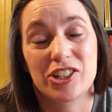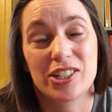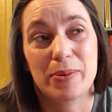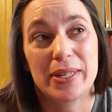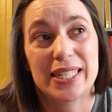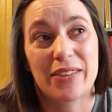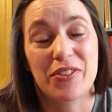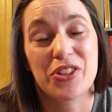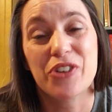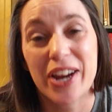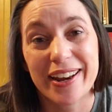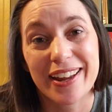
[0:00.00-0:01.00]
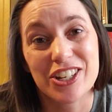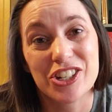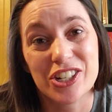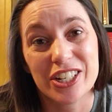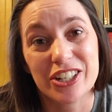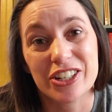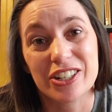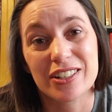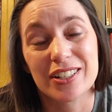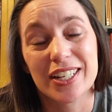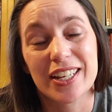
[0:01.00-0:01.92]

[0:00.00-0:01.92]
She's gonna be 7th grade next year.